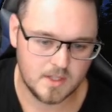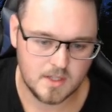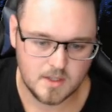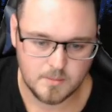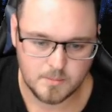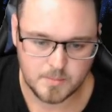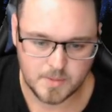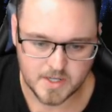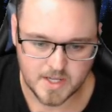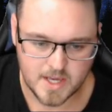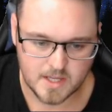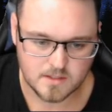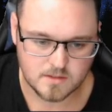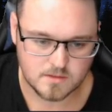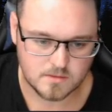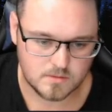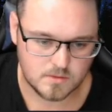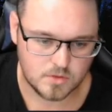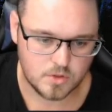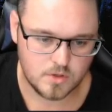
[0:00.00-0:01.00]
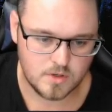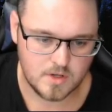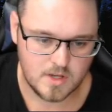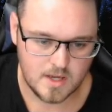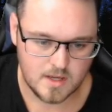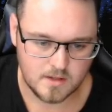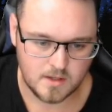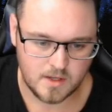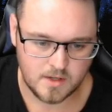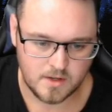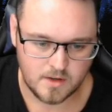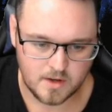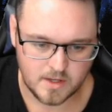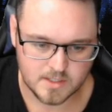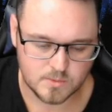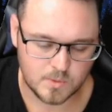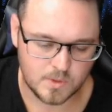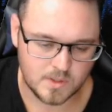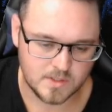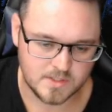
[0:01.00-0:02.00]
but he had 2
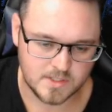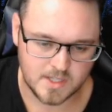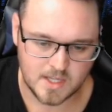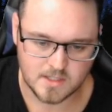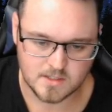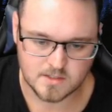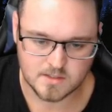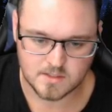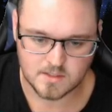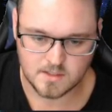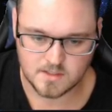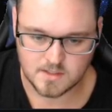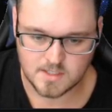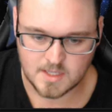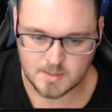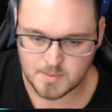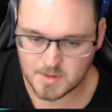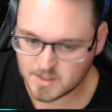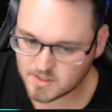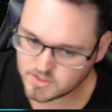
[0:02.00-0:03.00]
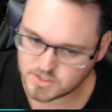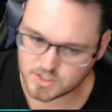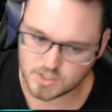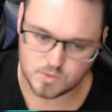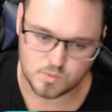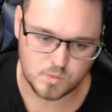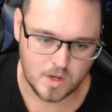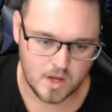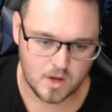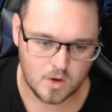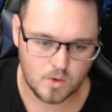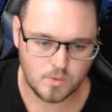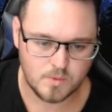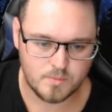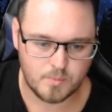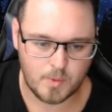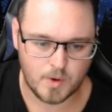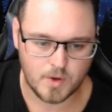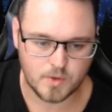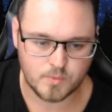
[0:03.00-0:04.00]
nice ones against Tim English as well,
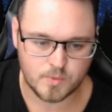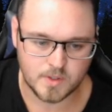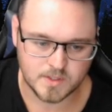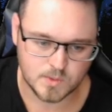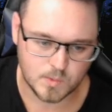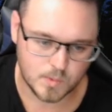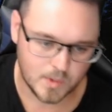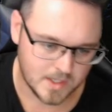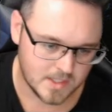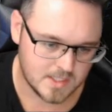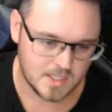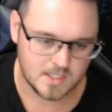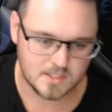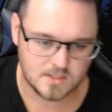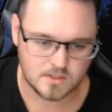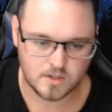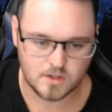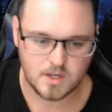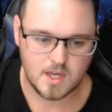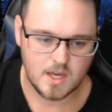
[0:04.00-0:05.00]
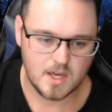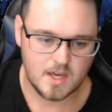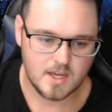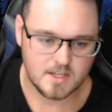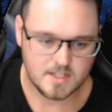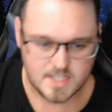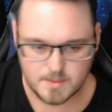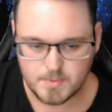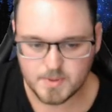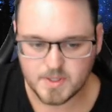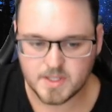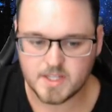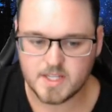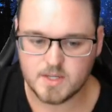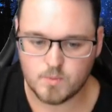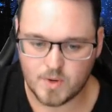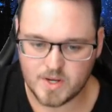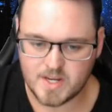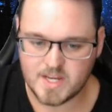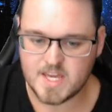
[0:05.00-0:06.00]
with both 120. So typically
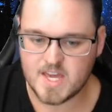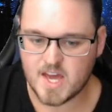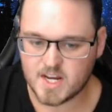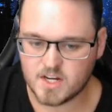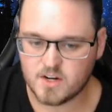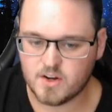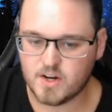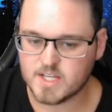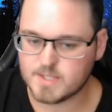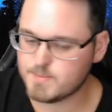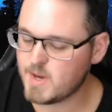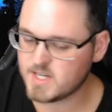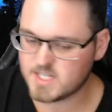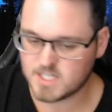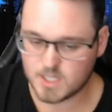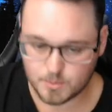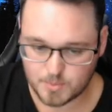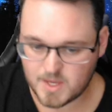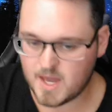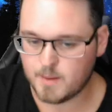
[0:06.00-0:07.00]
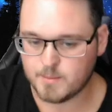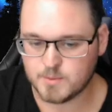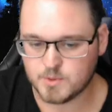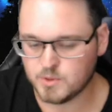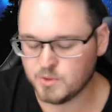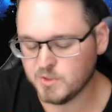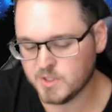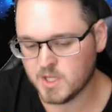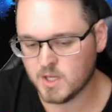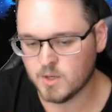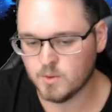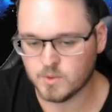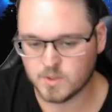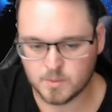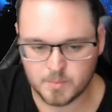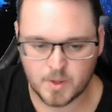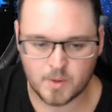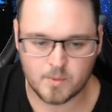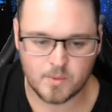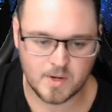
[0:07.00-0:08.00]
when he had a nice matchup, he absolutely killed
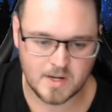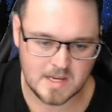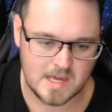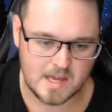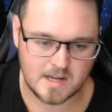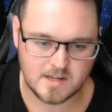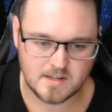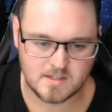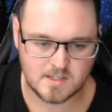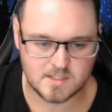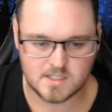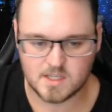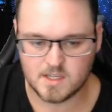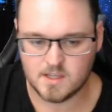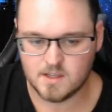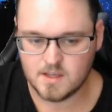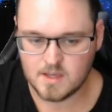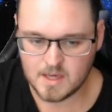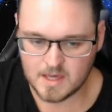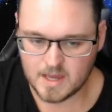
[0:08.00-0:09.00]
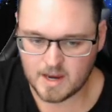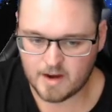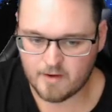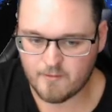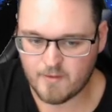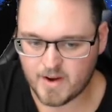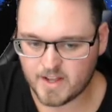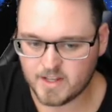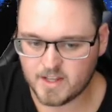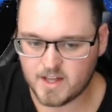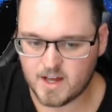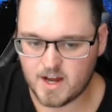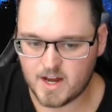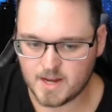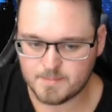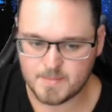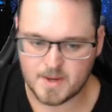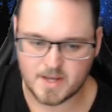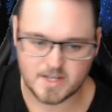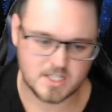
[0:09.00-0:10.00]
it. But when he had just a regular
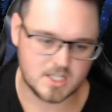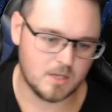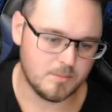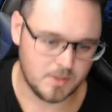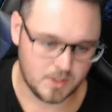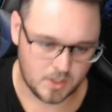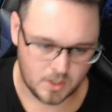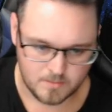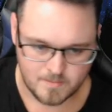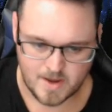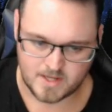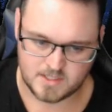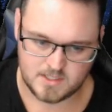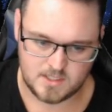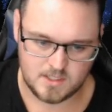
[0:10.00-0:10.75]
hard matchup, you know, Maxi